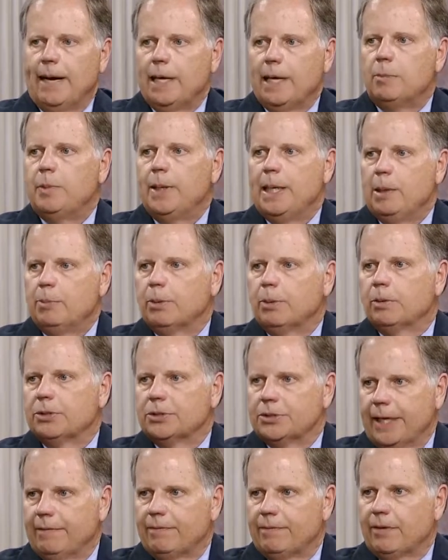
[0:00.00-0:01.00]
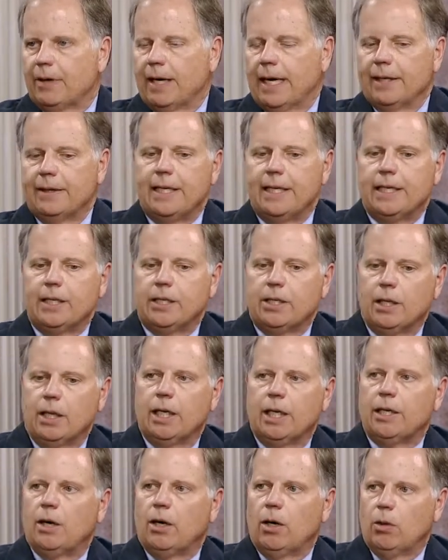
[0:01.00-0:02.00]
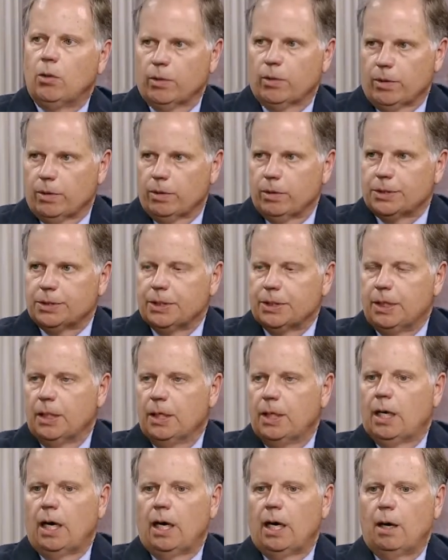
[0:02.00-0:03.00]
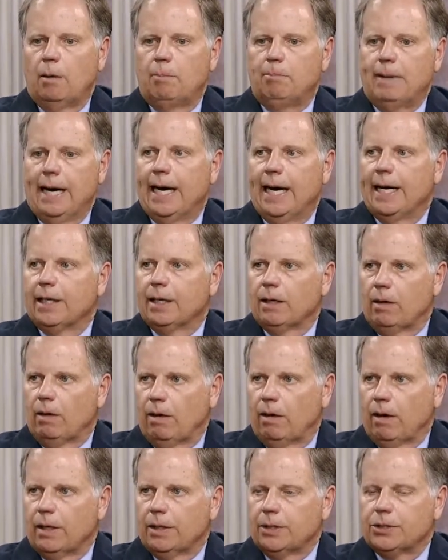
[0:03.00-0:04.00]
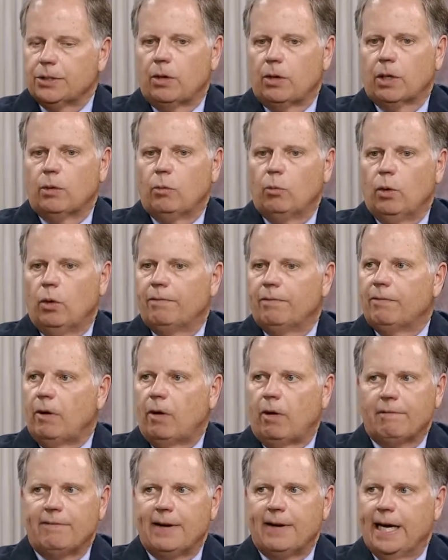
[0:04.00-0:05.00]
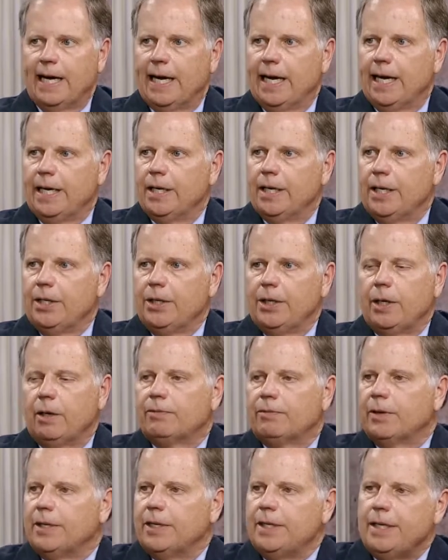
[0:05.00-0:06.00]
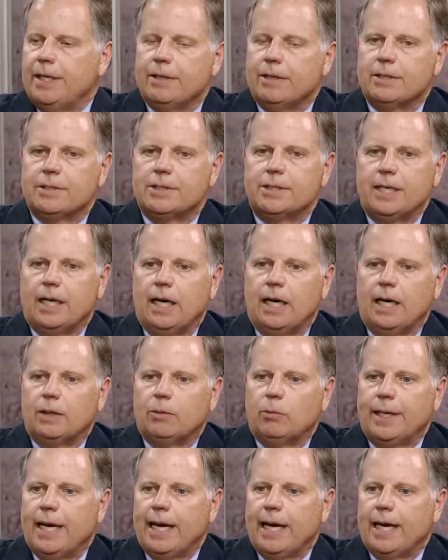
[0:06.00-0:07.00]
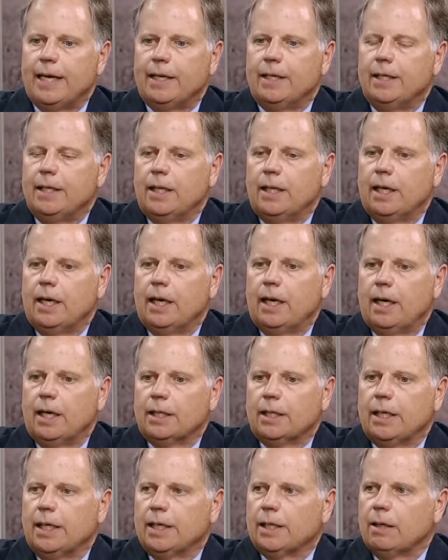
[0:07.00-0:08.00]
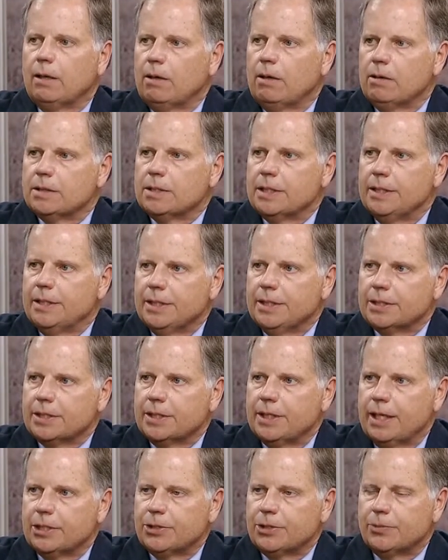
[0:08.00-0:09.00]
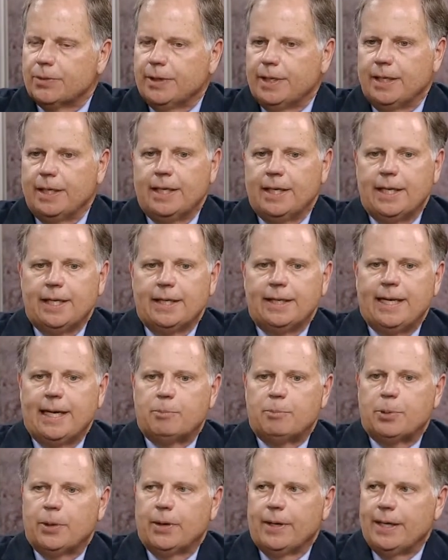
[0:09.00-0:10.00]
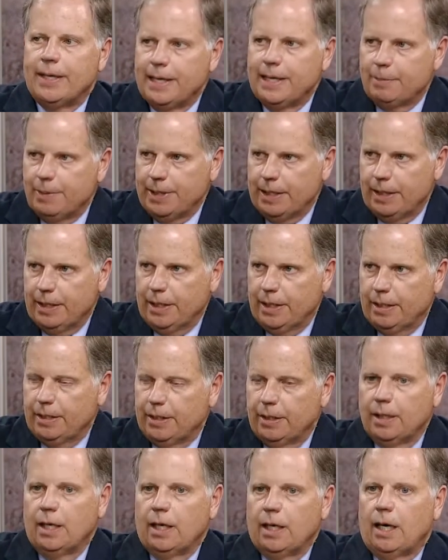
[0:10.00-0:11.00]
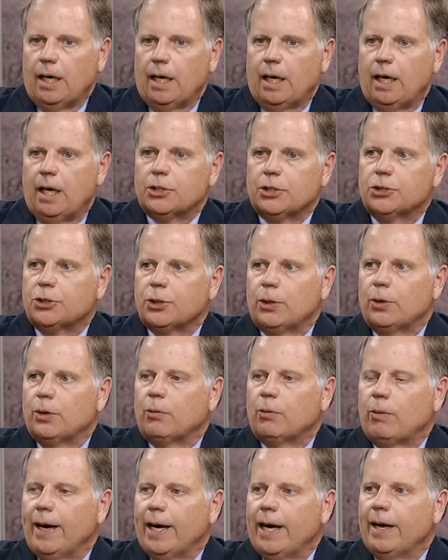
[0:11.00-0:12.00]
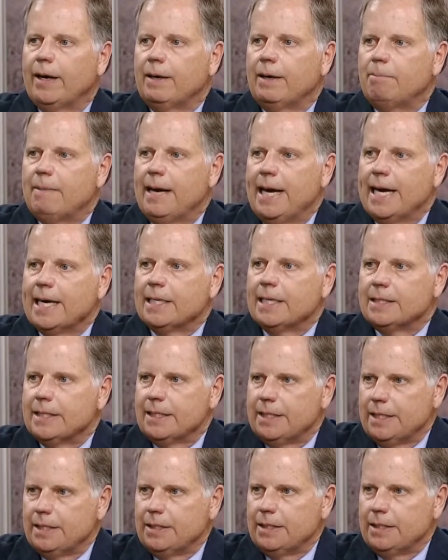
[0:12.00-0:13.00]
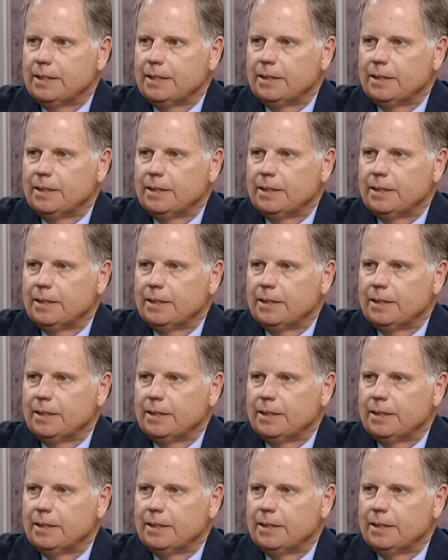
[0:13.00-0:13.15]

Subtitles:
people safer. I think gun owners, by and large, are fine. You know, for years, Don, we had gun laws in this country that prohibited a certain round of magazine,